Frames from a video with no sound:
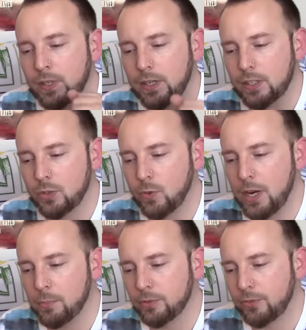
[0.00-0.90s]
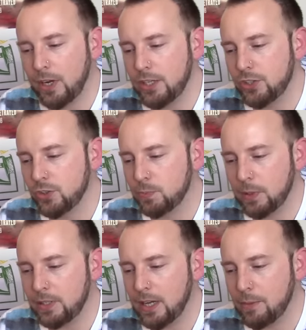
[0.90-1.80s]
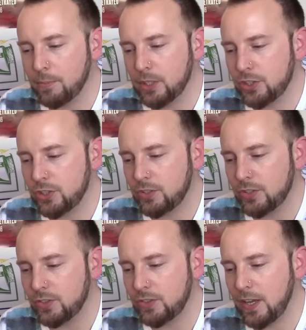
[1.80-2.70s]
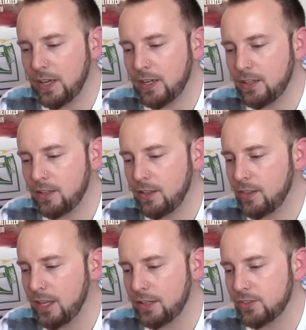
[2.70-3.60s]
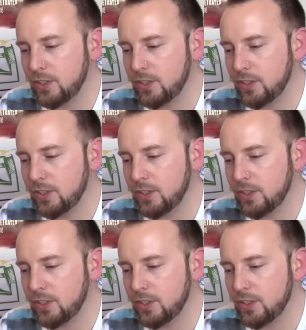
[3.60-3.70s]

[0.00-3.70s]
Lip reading: I could ramble for ages, but not much to say that is